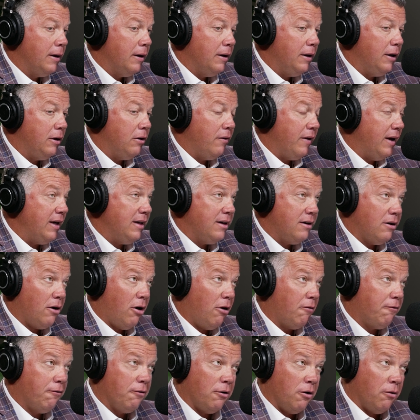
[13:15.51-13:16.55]
they
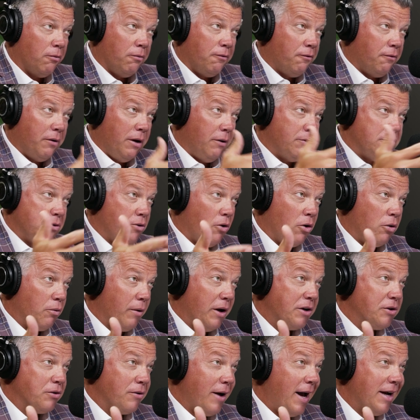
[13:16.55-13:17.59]
called for it was going
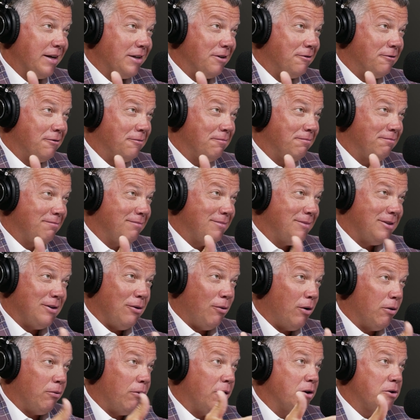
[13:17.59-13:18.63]
retroactive to
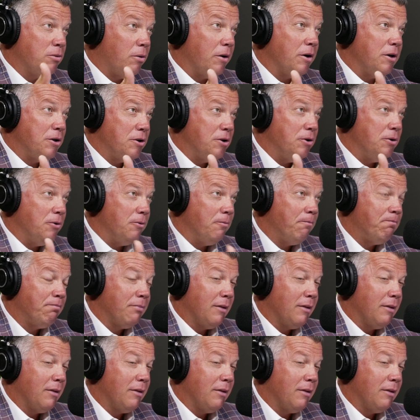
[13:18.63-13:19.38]
1/1/22.